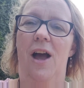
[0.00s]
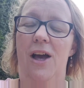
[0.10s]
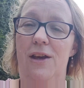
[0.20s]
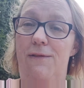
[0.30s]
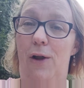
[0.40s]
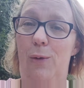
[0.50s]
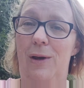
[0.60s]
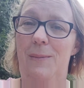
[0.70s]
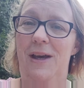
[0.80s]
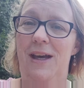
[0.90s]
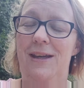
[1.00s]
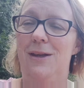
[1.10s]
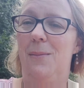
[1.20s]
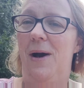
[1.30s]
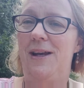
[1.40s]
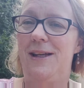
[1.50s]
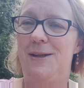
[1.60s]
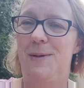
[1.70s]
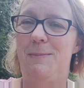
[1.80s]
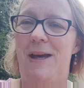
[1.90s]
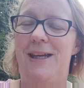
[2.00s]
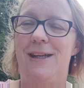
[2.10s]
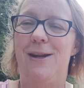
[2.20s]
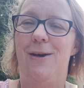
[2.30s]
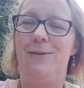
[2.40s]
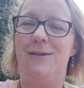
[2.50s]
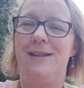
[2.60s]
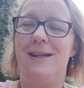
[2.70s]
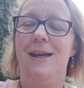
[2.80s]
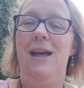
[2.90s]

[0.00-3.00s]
Are you following me? You might need to be making notes.